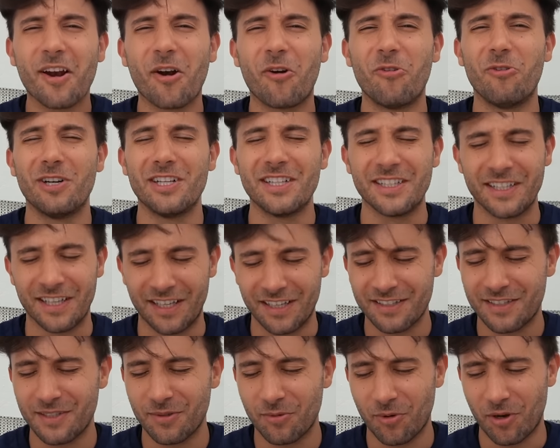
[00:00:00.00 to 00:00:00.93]
a really
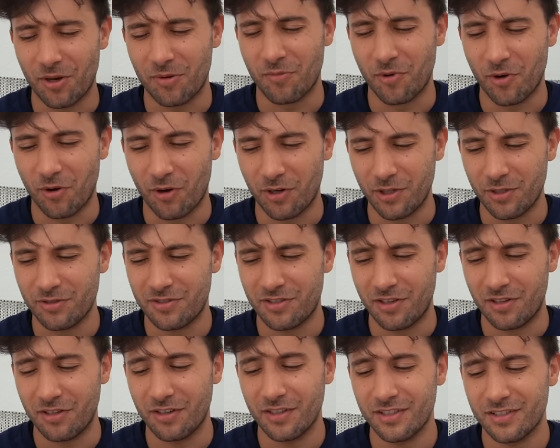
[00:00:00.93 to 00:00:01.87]
easy one, bro? Are you
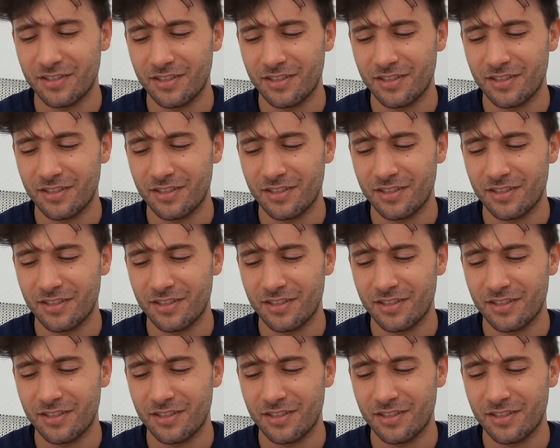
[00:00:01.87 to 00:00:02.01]
serious?